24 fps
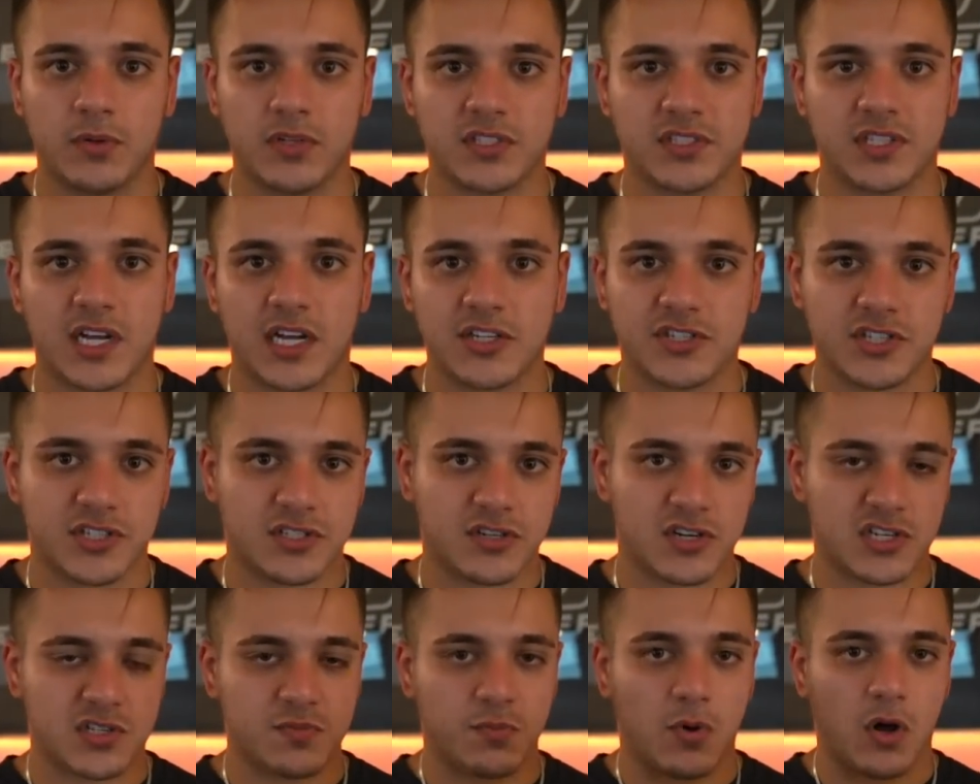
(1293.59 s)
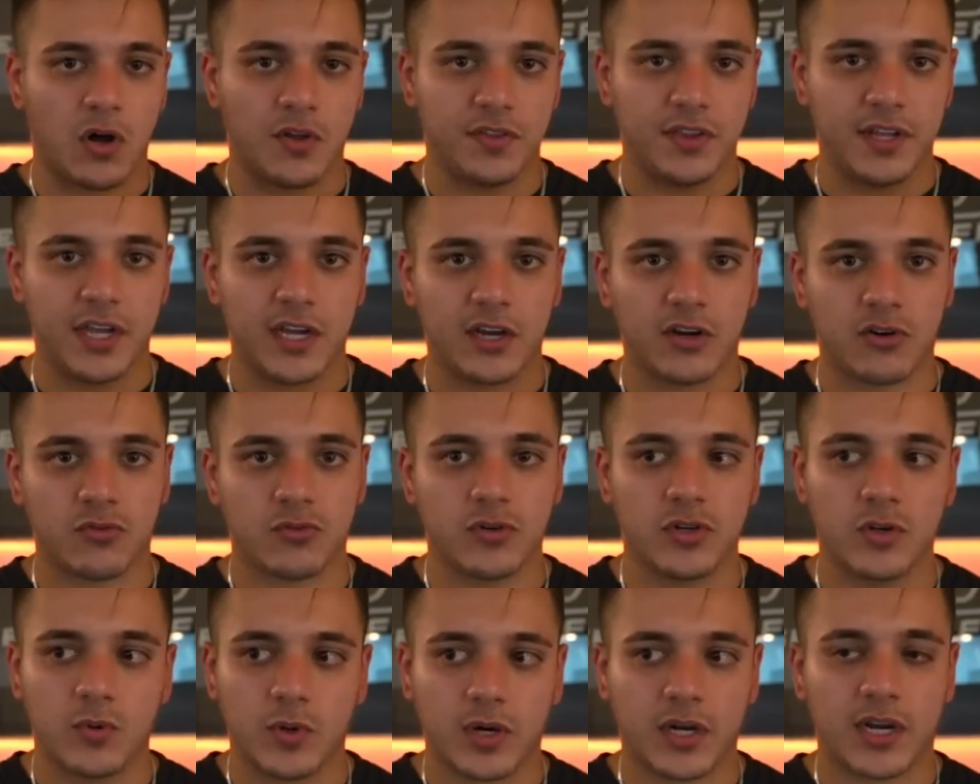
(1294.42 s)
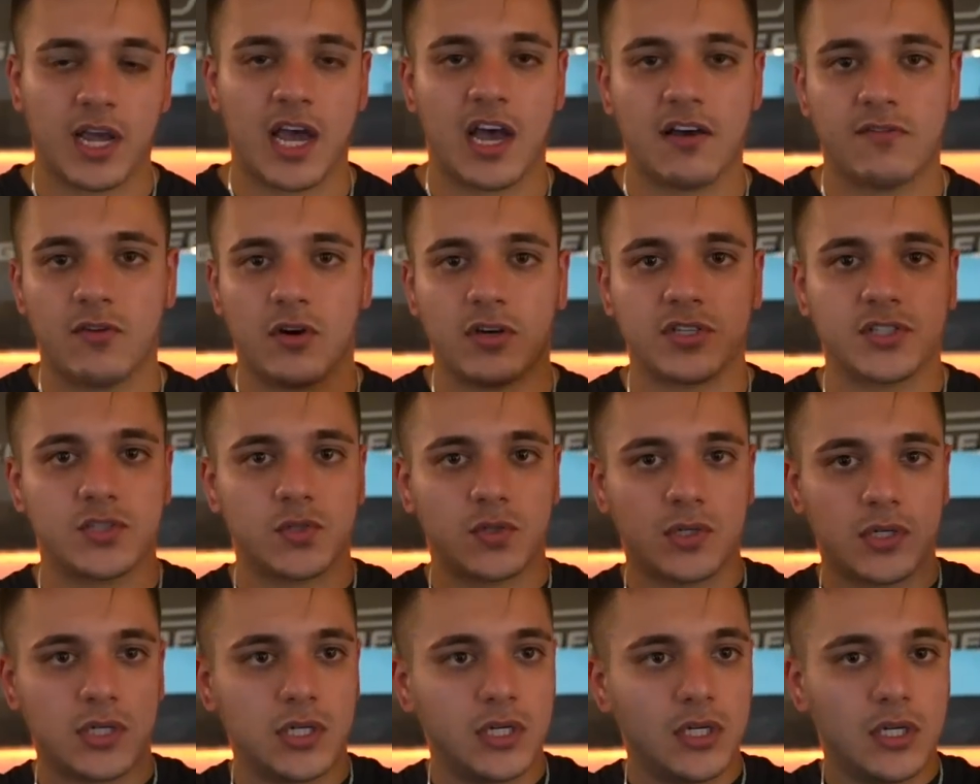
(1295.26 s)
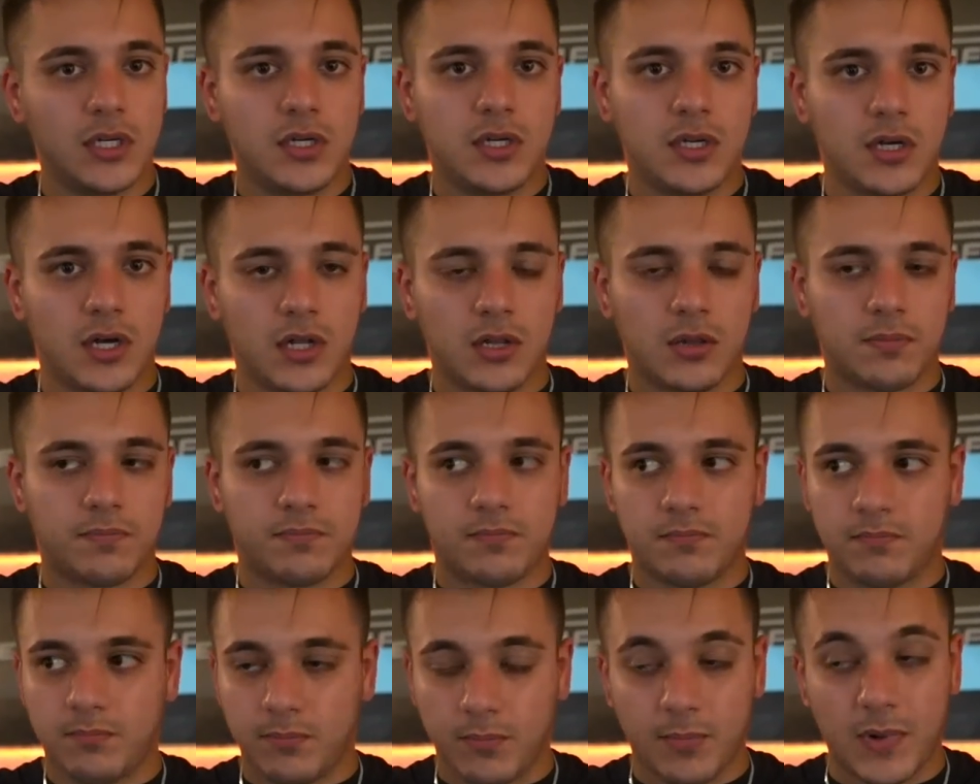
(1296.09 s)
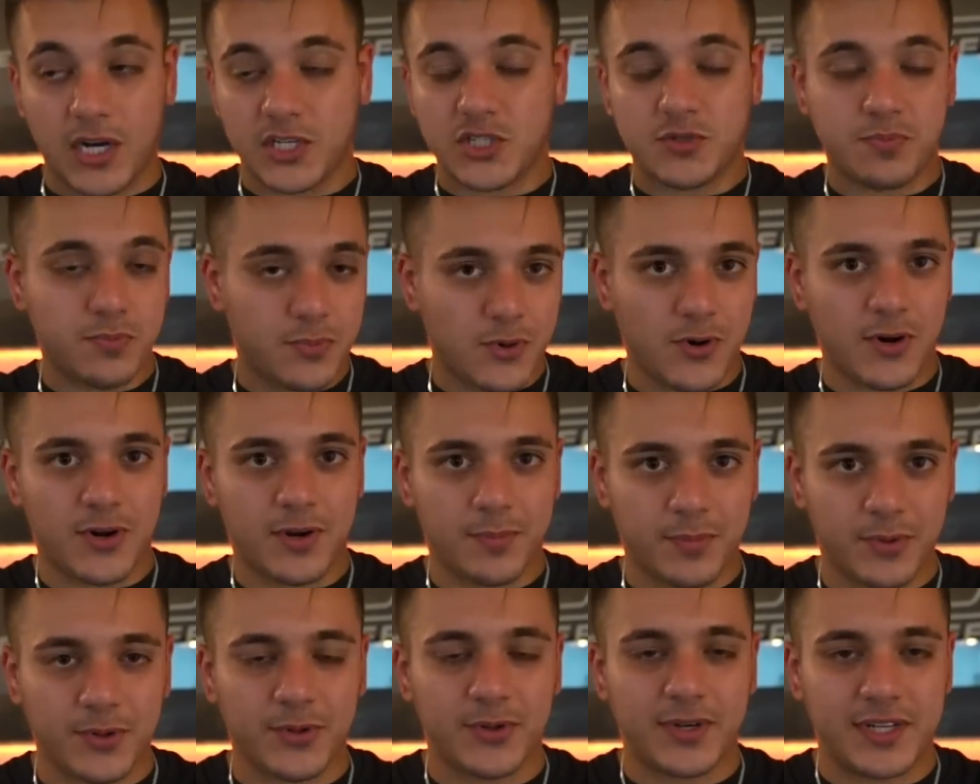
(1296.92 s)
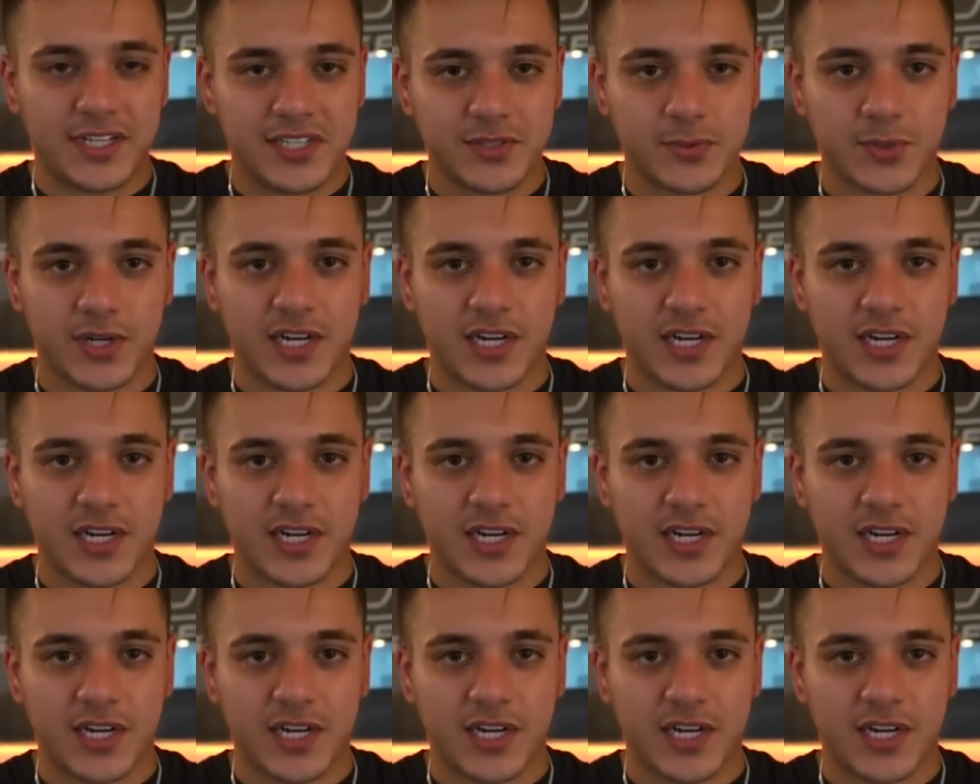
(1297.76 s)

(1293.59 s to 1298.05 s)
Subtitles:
It's not just our small knit crew. We're going to have also a much more employees.